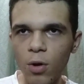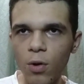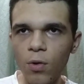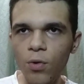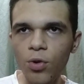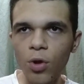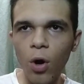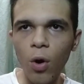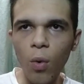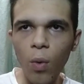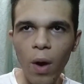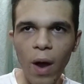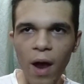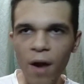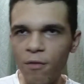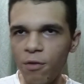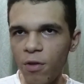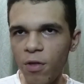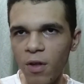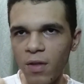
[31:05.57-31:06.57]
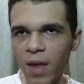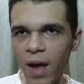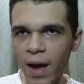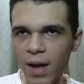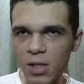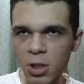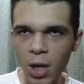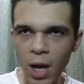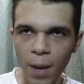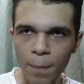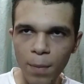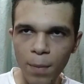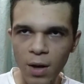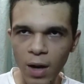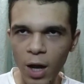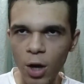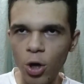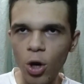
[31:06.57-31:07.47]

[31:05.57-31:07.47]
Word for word: know everything that has happened, I